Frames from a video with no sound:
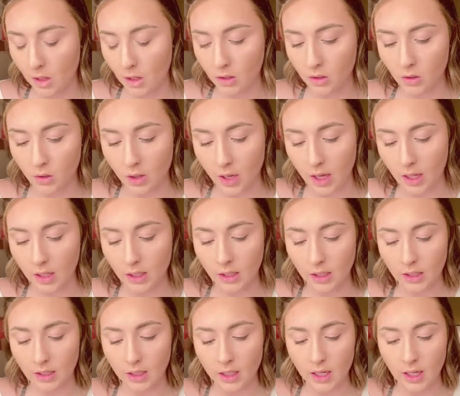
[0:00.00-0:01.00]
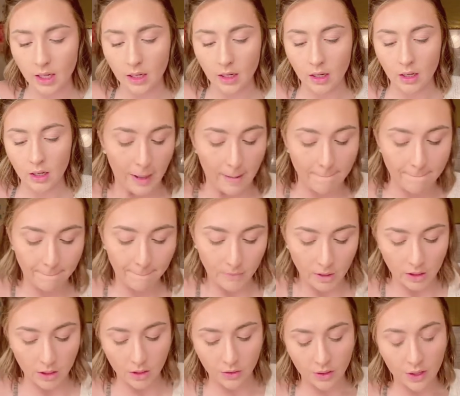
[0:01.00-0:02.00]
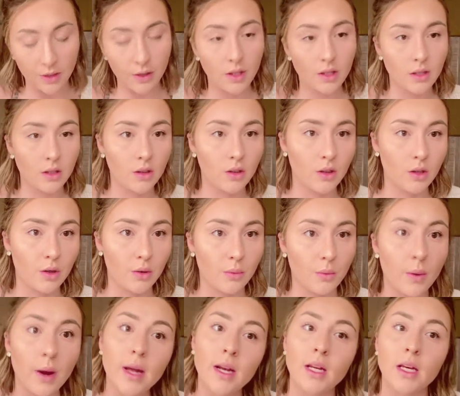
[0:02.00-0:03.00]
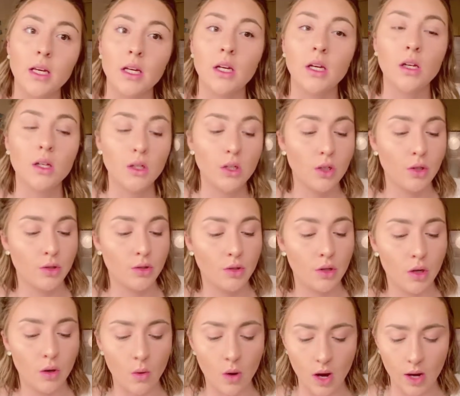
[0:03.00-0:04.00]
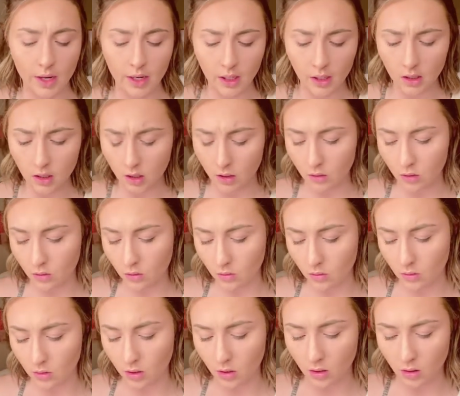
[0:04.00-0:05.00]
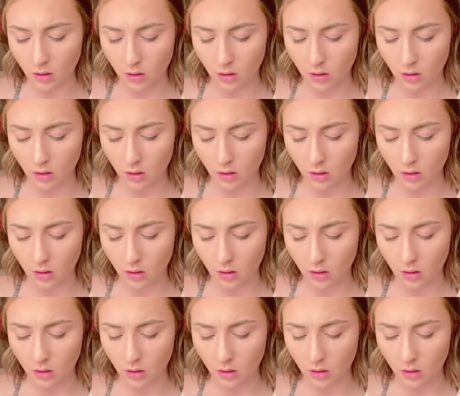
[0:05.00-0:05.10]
So yeah, I cleaned it. Okay, so now that they're ready, so I use